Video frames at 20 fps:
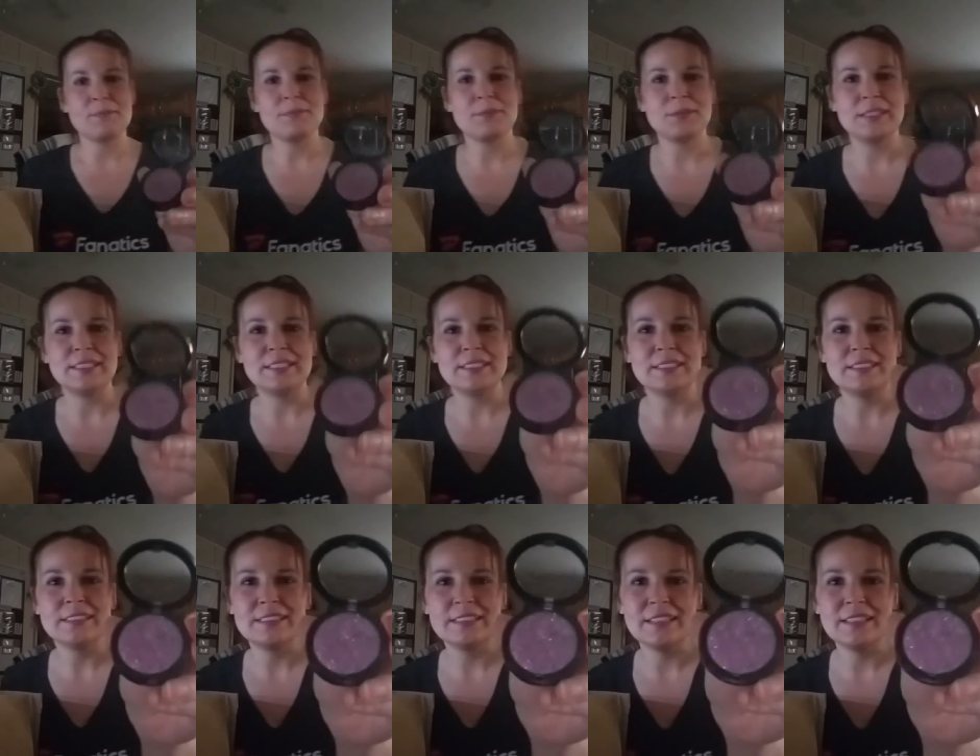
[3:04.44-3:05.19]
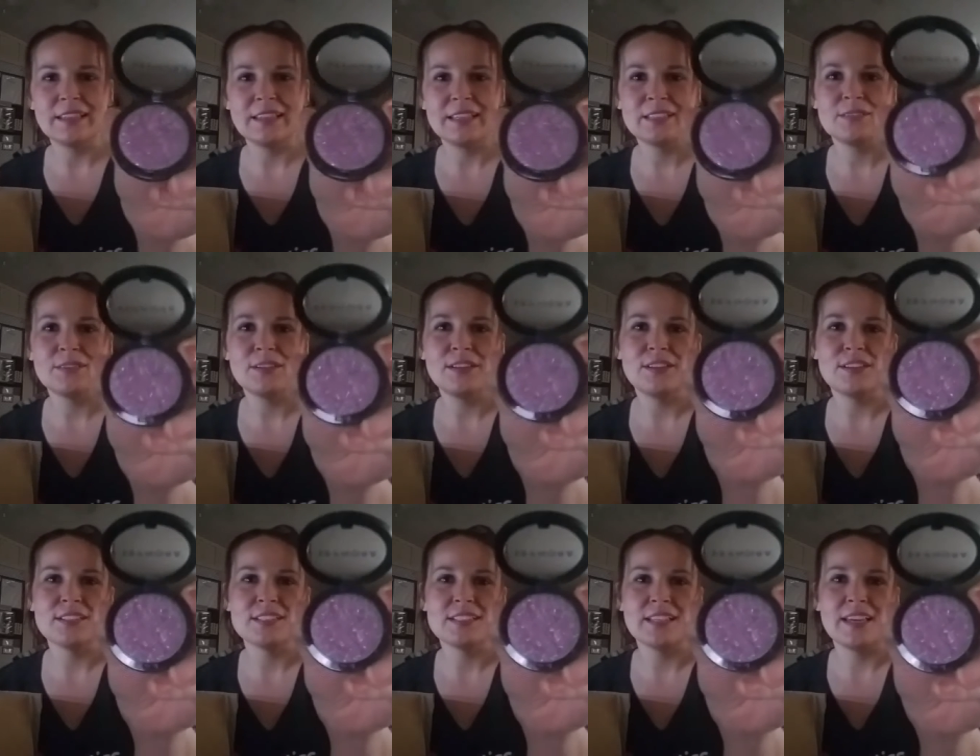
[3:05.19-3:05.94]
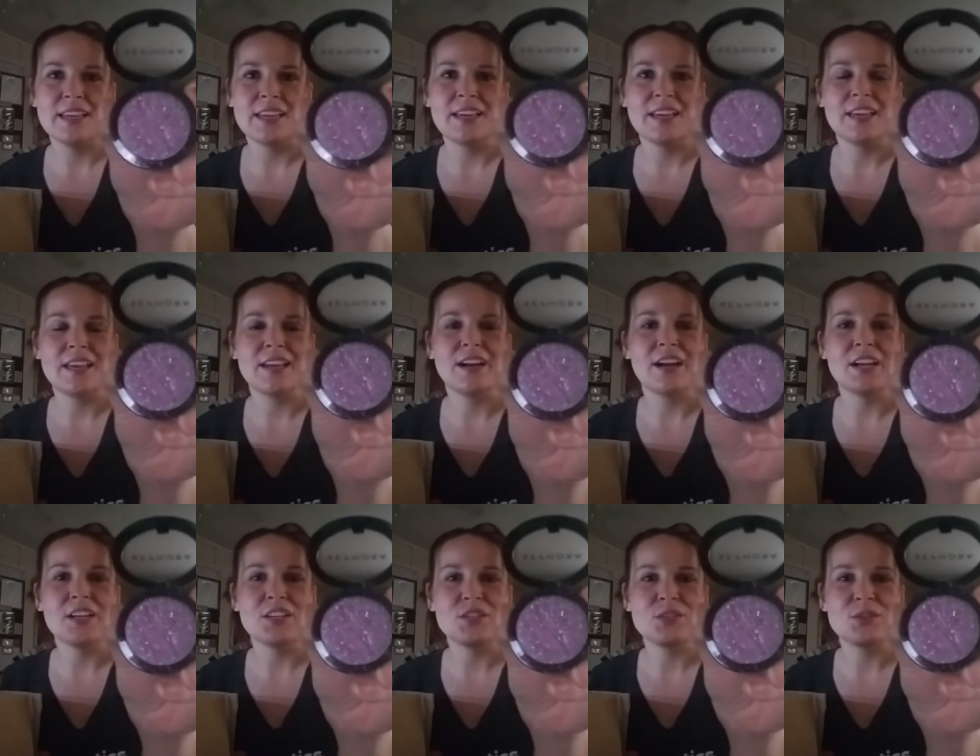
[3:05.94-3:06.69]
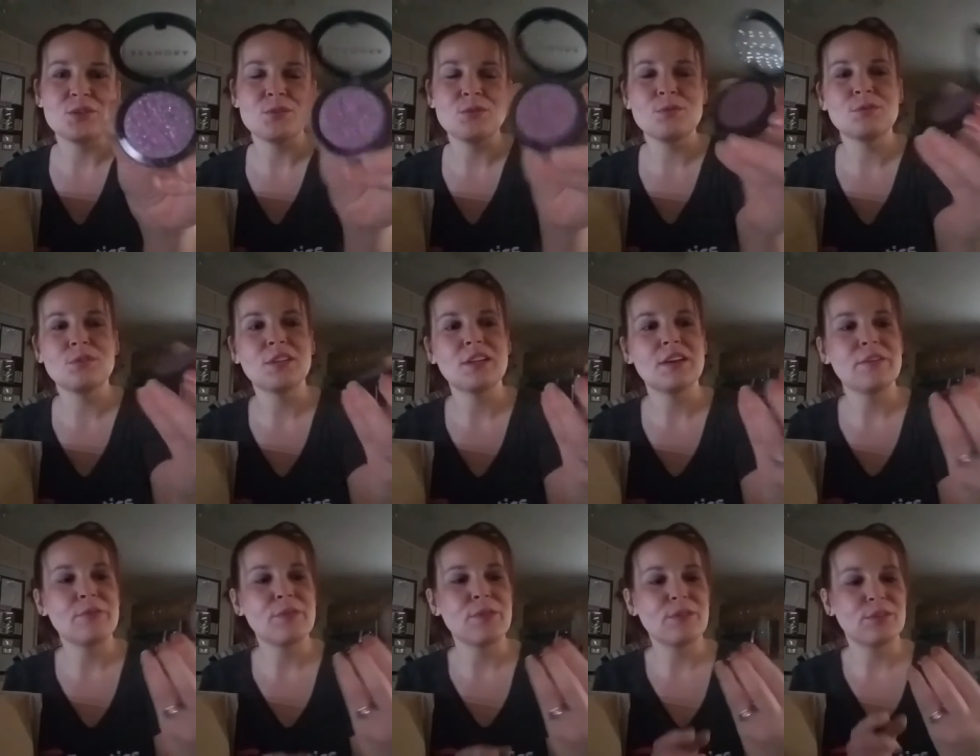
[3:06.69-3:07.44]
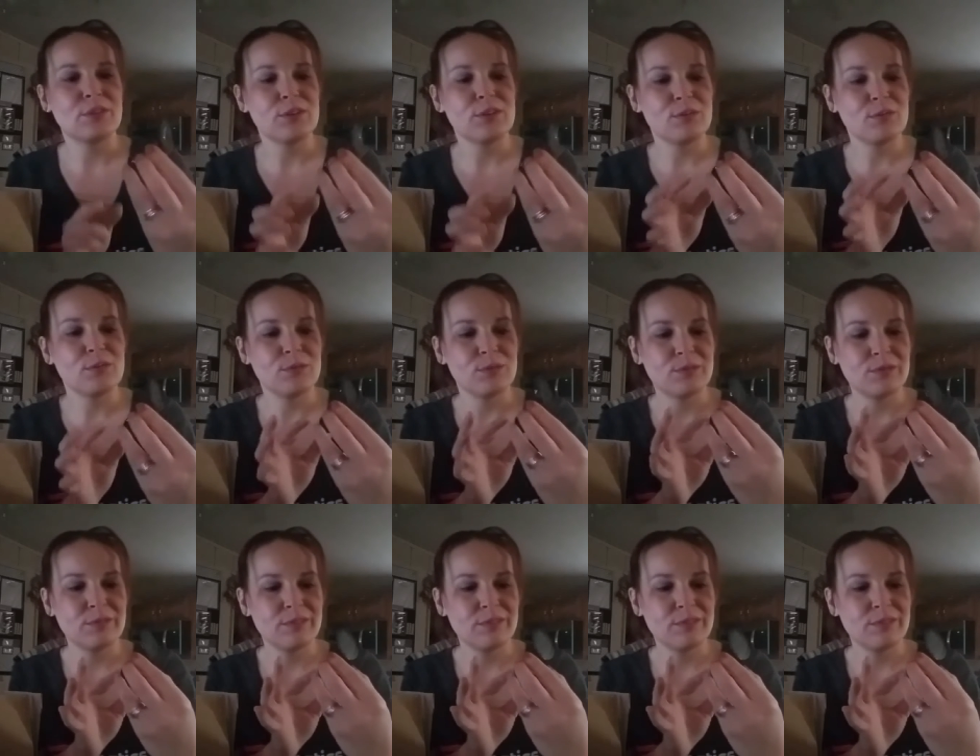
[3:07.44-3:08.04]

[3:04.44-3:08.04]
But that's what it looks like. And I do love their little